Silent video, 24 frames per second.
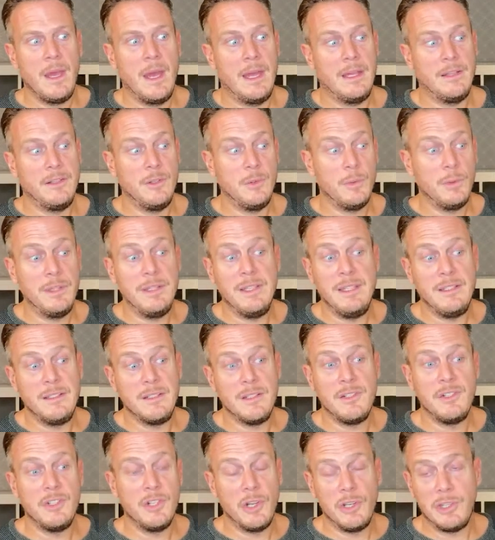and you would need
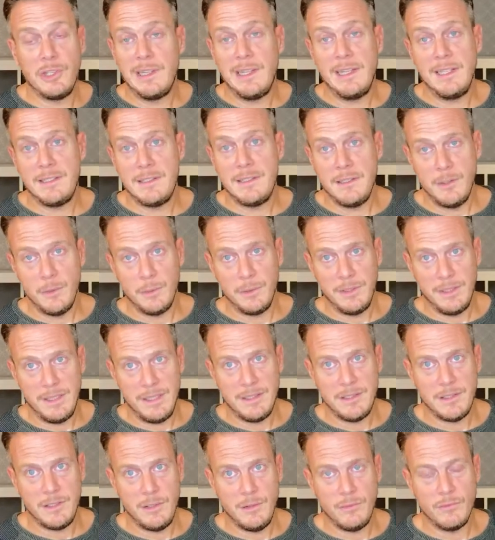to journal it, you would
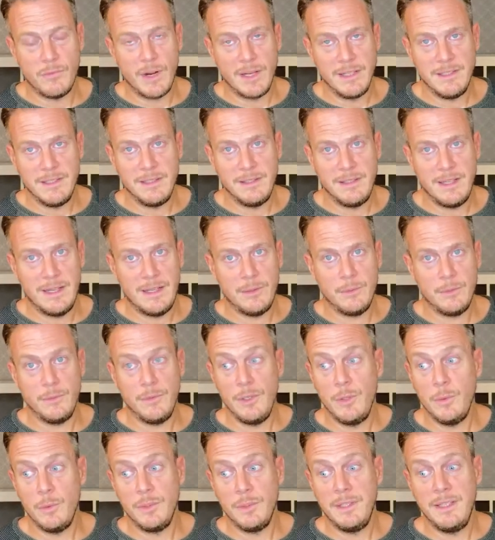need to write it down,
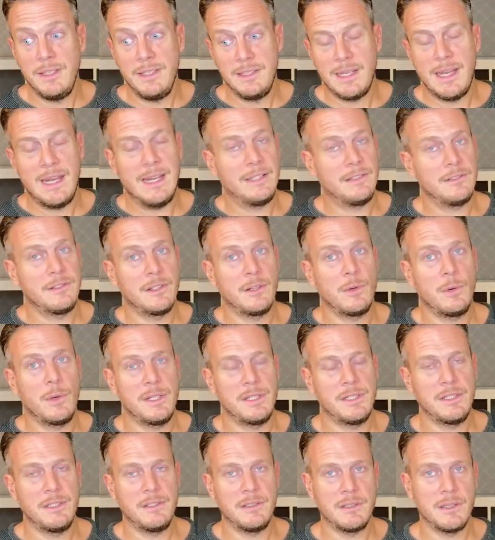you would need to answer
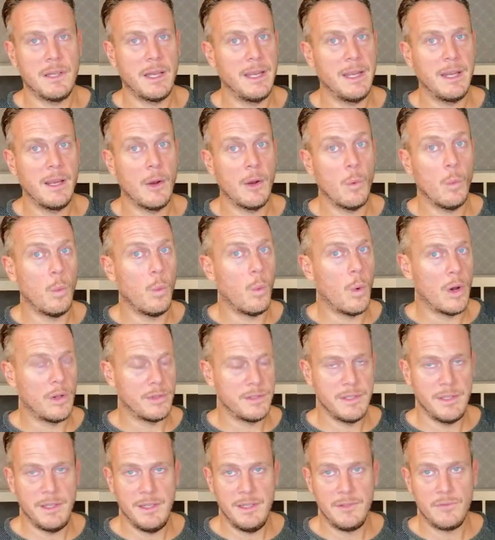questions like,
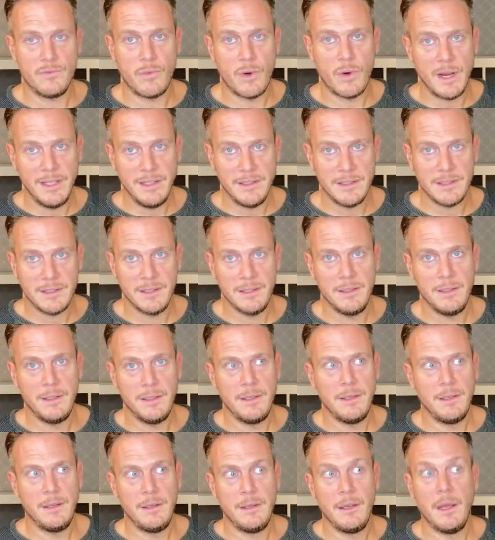what is right?
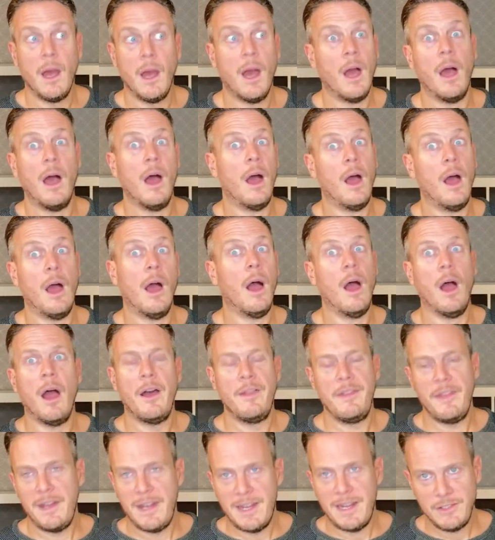
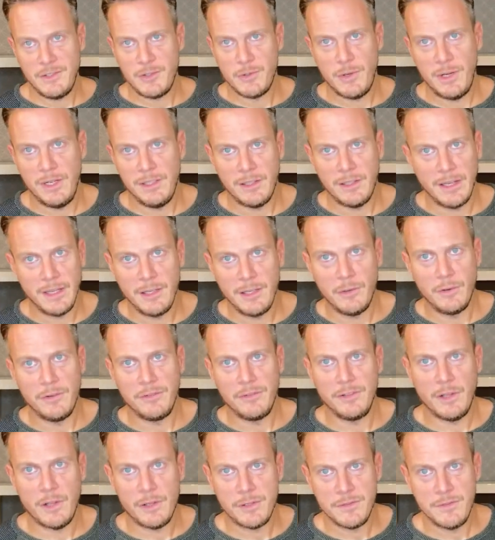And then answer it like you're a
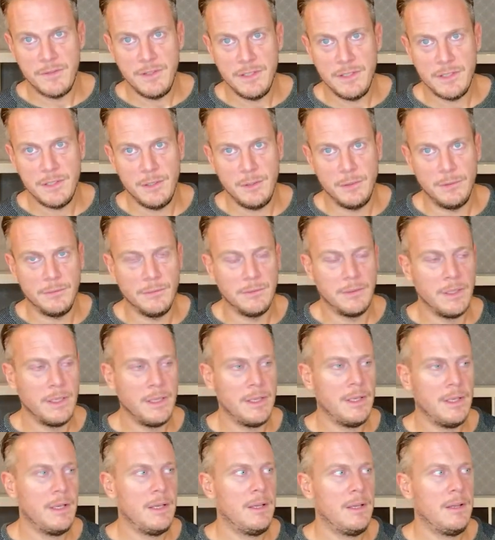philosophy student,
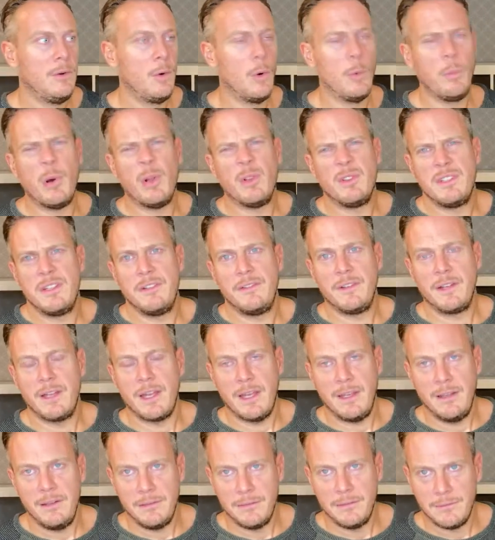or
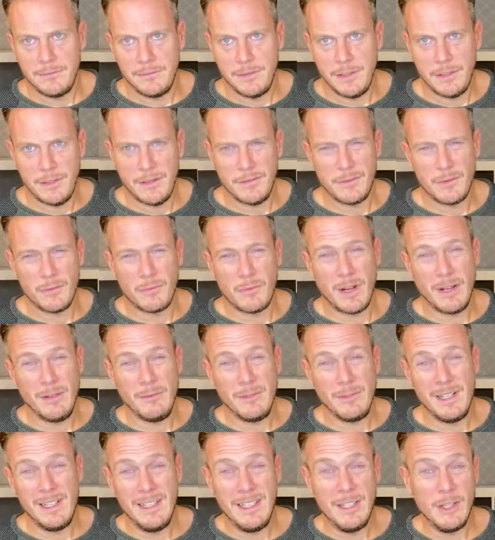pontificate. You don't have to write
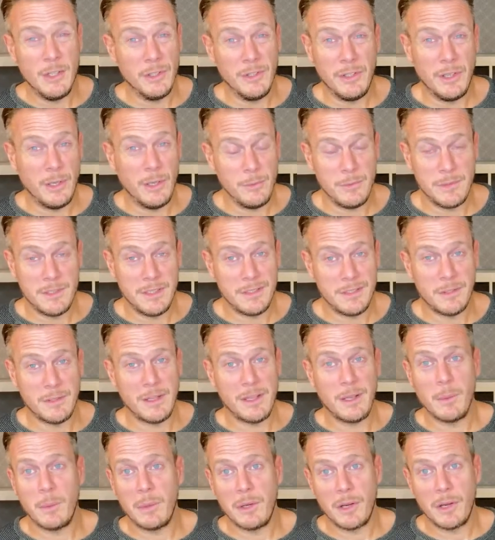really good notes. It's not
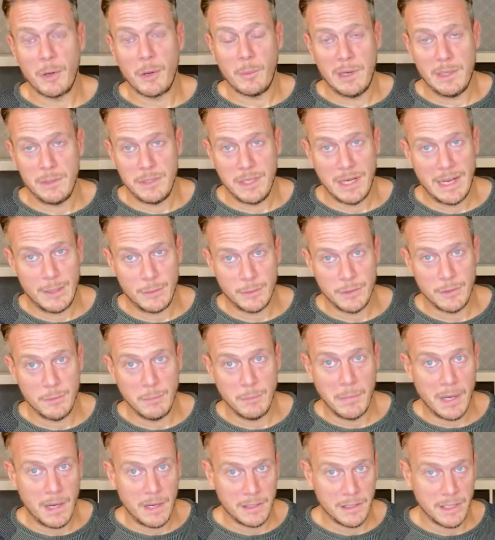like I'm going to come around your house and
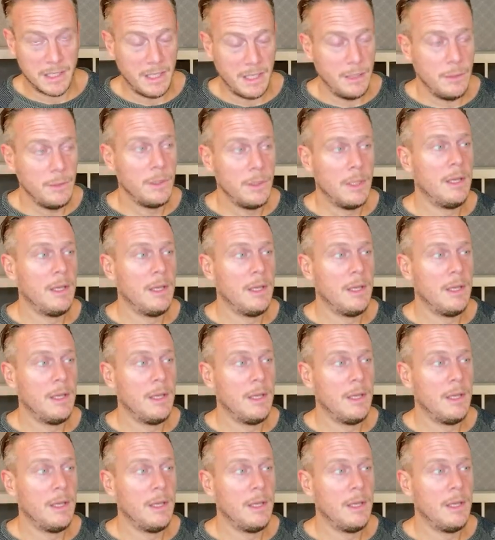mark you.